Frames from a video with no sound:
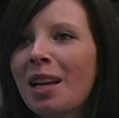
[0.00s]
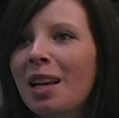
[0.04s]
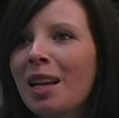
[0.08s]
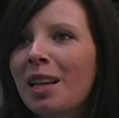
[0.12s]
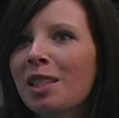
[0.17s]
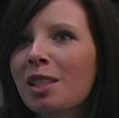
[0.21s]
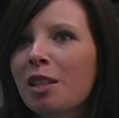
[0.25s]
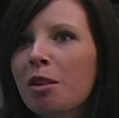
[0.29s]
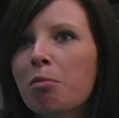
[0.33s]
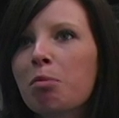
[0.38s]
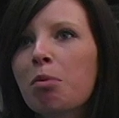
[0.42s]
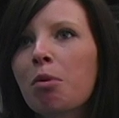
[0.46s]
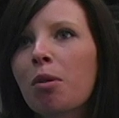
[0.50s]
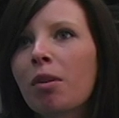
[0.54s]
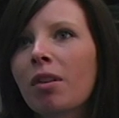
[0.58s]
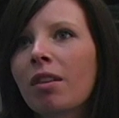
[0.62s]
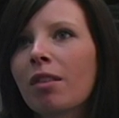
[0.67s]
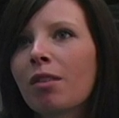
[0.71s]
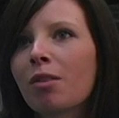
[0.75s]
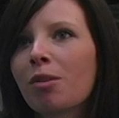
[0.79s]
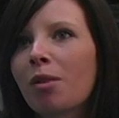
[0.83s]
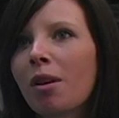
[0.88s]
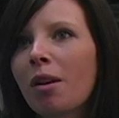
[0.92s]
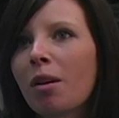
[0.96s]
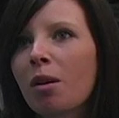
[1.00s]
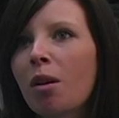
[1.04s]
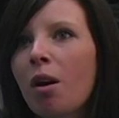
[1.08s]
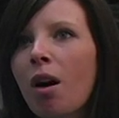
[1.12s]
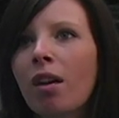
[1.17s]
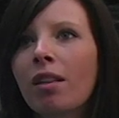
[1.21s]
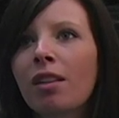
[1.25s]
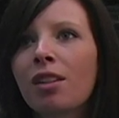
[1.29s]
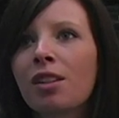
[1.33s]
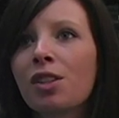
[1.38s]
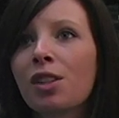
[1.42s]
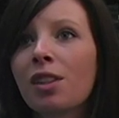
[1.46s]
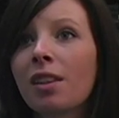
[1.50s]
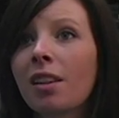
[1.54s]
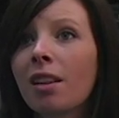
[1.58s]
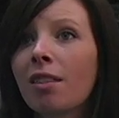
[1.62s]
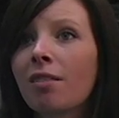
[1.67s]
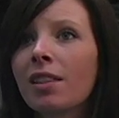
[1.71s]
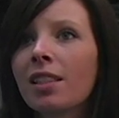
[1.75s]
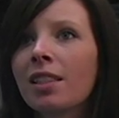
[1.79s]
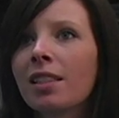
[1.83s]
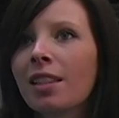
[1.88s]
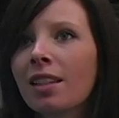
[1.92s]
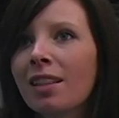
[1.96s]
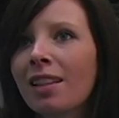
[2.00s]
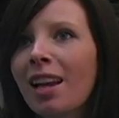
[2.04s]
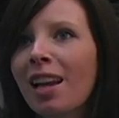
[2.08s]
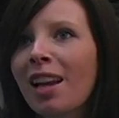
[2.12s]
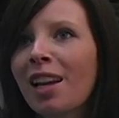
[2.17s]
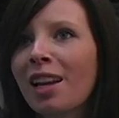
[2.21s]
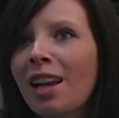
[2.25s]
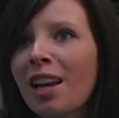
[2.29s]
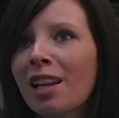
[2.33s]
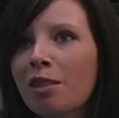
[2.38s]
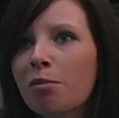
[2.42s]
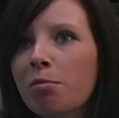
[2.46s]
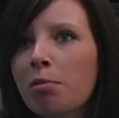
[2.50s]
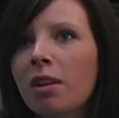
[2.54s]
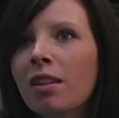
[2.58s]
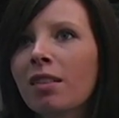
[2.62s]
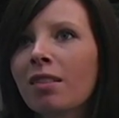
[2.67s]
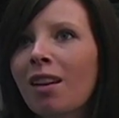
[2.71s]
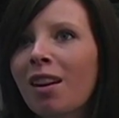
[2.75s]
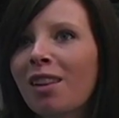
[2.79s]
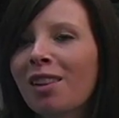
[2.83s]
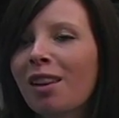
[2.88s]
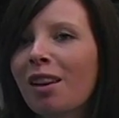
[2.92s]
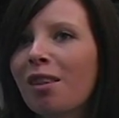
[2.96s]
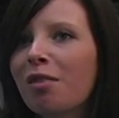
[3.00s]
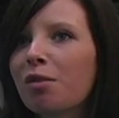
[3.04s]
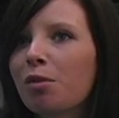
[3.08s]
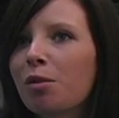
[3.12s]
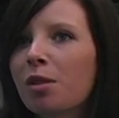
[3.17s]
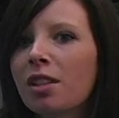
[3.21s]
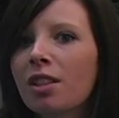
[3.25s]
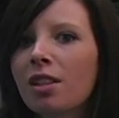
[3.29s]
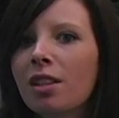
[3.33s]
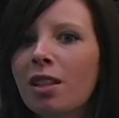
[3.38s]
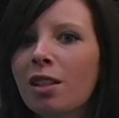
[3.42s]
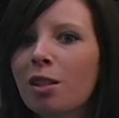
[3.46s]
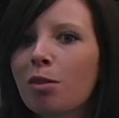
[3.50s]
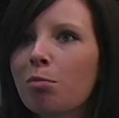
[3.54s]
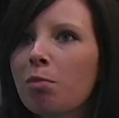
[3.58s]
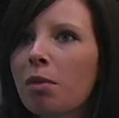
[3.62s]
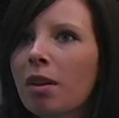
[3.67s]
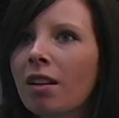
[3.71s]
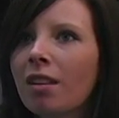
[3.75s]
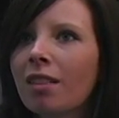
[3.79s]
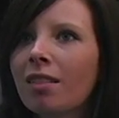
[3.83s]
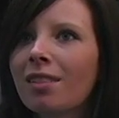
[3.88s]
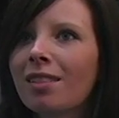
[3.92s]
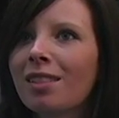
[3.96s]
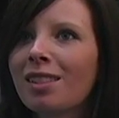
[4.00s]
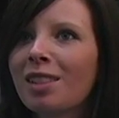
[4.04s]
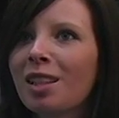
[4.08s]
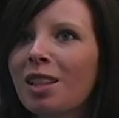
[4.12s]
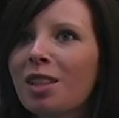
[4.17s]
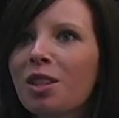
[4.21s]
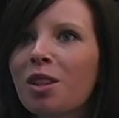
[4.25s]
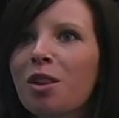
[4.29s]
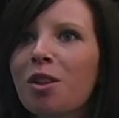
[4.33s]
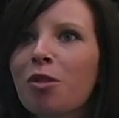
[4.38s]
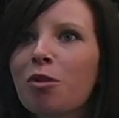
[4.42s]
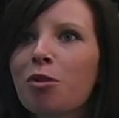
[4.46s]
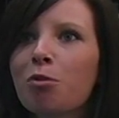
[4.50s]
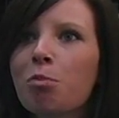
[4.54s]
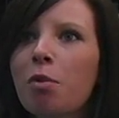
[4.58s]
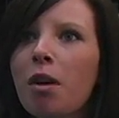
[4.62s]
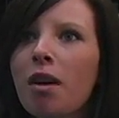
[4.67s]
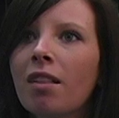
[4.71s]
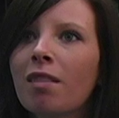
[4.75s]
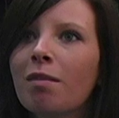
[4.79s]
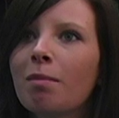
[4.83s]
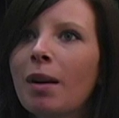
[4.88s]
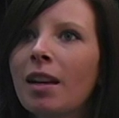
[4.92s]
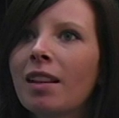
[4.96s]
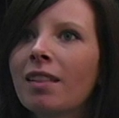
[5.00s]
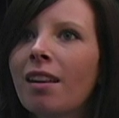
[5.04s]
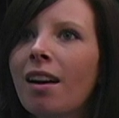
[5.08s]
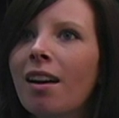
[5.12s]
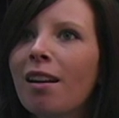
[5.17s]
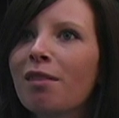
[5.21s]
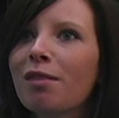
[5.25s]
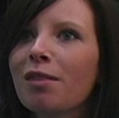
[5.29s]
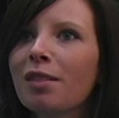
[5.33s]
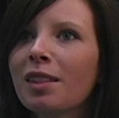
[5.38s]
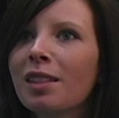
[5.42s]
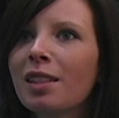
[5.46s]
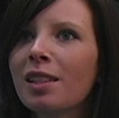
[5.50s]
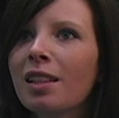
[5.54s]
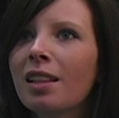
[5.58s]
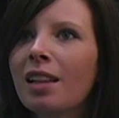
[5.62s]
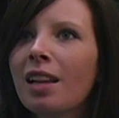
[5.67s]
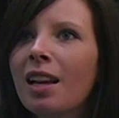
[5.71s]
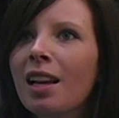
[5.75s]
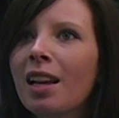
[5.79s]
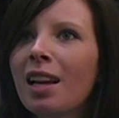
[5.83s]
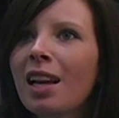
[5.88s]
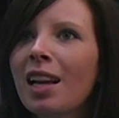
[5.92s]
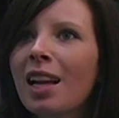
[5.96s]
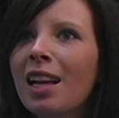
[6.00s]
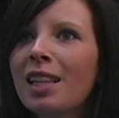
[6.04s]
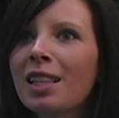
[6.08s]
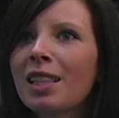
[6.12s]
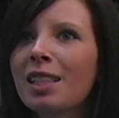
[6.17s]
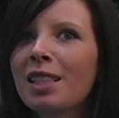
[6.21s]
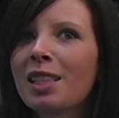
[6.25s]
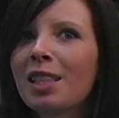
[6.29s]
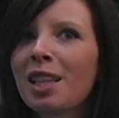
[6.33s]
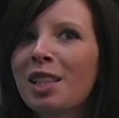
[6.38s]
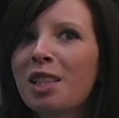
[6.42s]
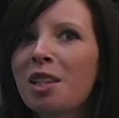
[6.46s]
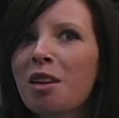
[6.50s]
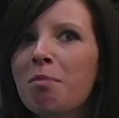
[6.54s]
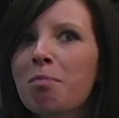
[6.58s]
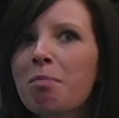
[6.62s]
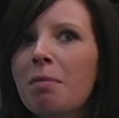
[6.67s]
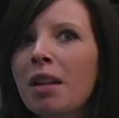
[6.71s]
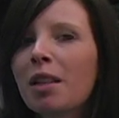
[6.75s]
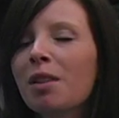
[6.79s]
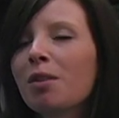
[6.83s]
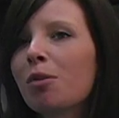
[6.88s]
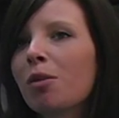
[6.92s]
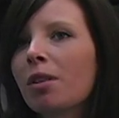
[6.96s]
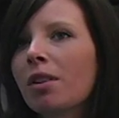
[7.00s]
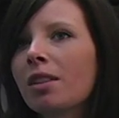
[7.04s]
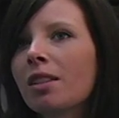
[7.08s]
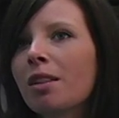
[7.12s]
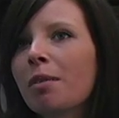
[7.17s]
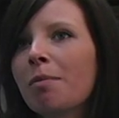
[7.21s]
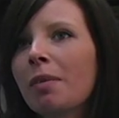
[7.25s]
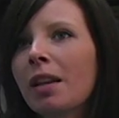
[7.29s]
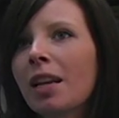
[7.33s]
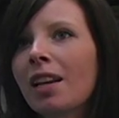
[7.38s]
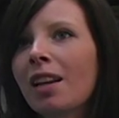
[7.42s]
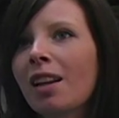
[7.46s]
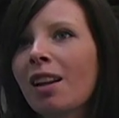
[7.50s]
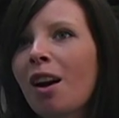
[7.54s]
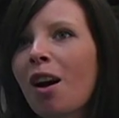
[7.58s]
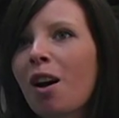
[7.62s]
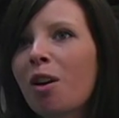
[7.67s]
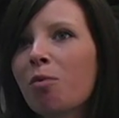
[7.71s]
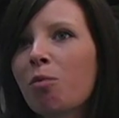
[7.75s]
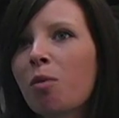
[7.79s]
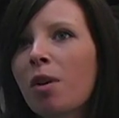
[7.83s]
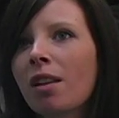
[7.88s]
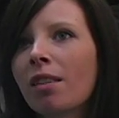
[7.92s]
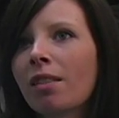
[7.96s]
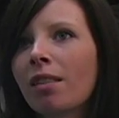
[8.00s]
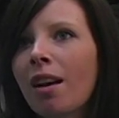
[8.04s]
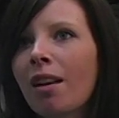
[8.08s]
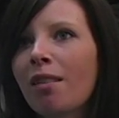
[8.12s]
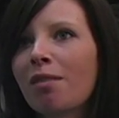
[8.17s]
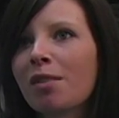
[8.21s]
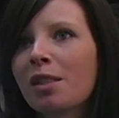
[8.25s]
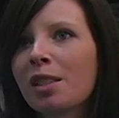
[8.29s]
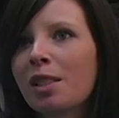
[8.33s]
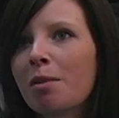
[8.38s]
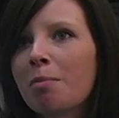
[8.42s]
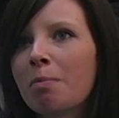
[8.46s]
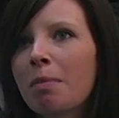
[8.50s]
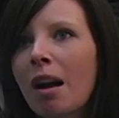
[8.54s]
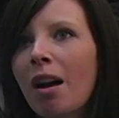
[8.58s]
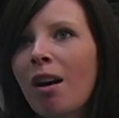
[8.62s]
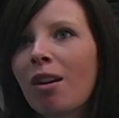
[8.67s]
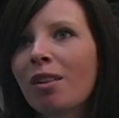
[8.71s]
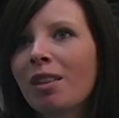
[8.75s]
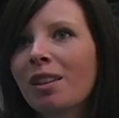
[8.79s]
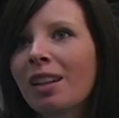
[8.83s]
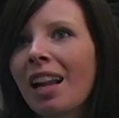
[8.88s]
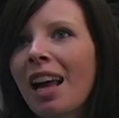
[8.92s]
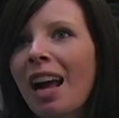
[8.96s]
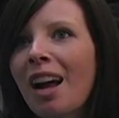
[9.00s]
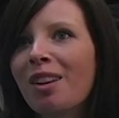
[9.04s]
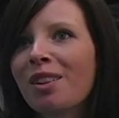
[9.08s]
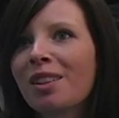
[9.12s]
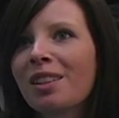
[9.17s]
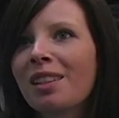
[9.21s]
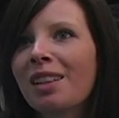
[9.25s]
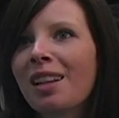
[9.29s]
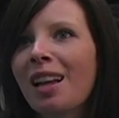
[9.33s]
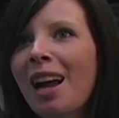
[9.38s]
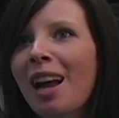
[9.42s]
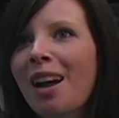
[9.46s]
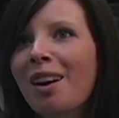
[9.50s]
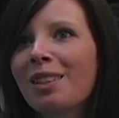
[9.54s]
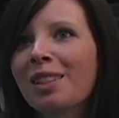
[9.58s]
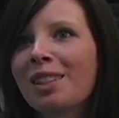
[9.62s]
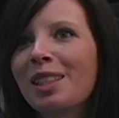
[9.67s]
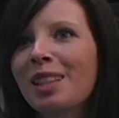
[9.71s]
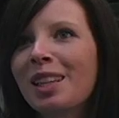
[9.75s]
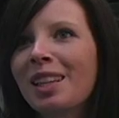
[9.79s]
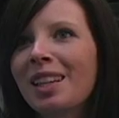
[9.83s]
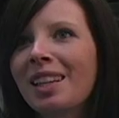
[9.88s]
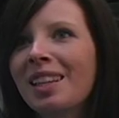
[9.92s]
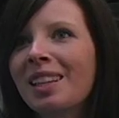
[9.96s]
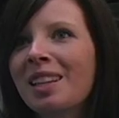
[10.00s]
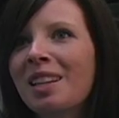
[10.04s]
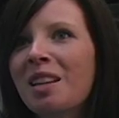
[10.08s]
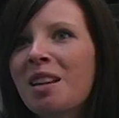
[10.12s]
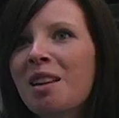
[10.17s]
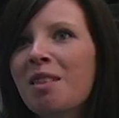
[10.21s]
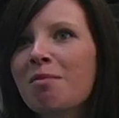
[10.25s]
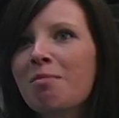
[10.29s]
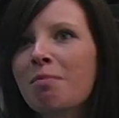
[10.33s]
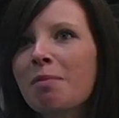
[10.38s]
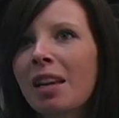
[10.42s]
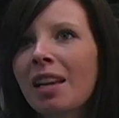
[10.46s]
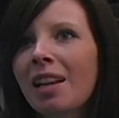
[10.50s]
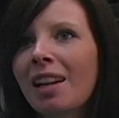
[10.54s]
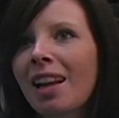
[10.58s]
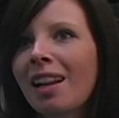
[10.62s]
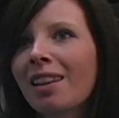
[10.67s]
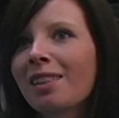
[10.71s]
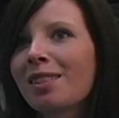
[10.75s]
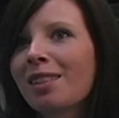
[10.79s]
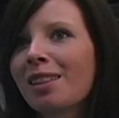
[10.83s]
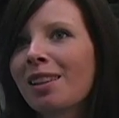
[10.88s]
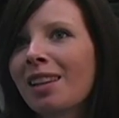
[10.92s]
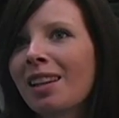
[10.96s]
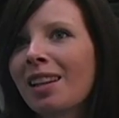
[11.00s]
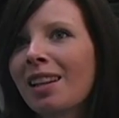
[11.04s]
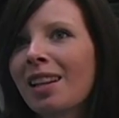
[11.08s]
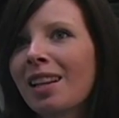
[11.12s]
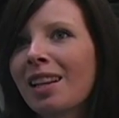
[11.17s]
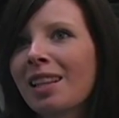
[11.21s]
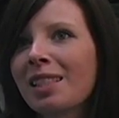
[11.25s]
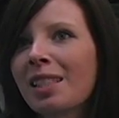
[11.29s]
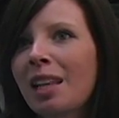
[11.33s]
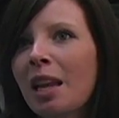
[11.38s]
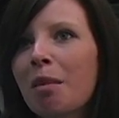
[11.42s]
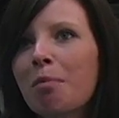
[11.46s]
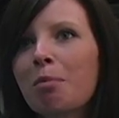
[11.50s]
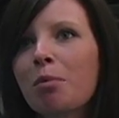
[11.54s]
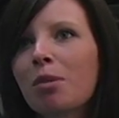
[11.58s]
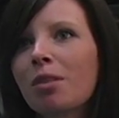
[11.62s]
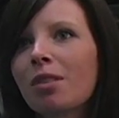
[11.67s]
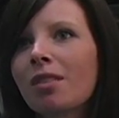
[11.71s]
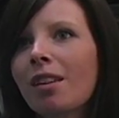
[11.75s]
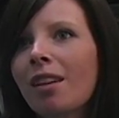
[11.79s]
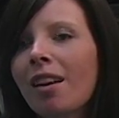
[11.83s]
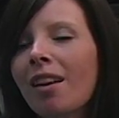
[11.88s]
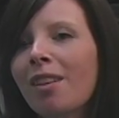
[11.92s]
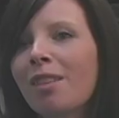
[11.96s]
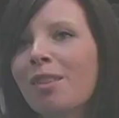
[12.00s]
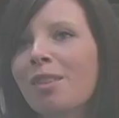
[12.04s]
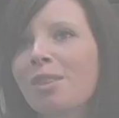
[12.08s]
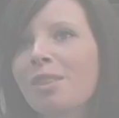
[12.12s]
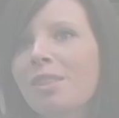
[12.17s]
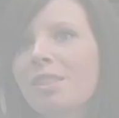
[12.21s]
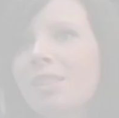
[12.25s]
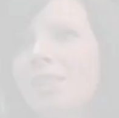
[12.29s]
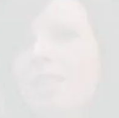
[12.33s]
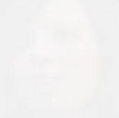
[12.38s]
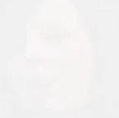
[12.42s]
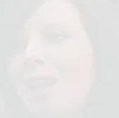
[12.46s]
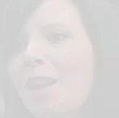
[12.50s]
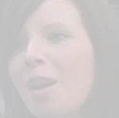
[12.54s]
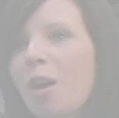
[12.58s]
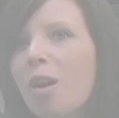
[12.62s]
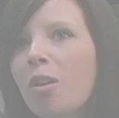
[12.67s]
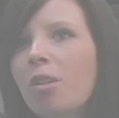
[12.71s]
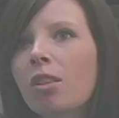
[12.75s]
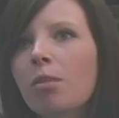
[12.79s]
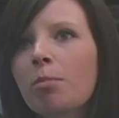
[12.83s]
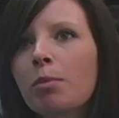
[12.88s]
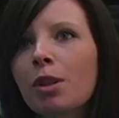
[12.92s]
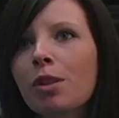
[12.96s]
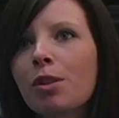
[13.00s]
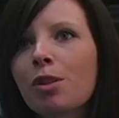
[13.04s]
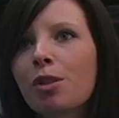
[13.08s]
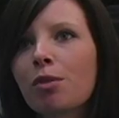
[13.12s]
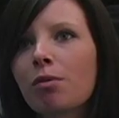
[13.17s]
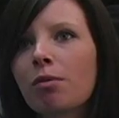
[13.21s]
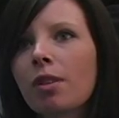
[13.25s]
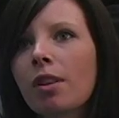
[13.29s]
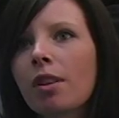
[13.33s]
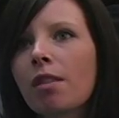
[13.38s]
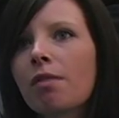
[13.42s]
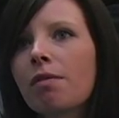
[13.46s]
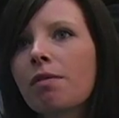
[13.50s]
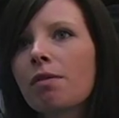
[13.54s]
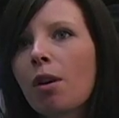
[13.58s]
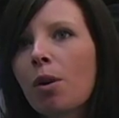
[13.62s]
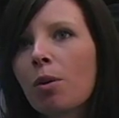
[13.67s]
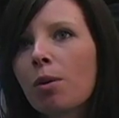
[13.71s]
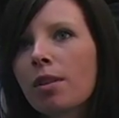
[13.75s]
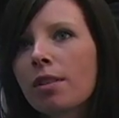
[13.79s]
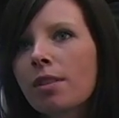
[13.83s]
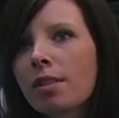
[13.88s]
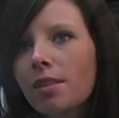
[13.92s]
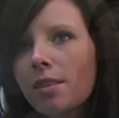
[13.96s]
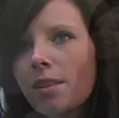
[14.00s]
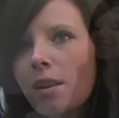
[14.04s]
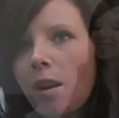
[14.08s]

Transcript: support throughout college and even today has been Don Leftwich. He's been such a huge part of my life and, and such a mentor to me on what life is about and how, how to be an excellent example to others. Oklahoma Christian really focused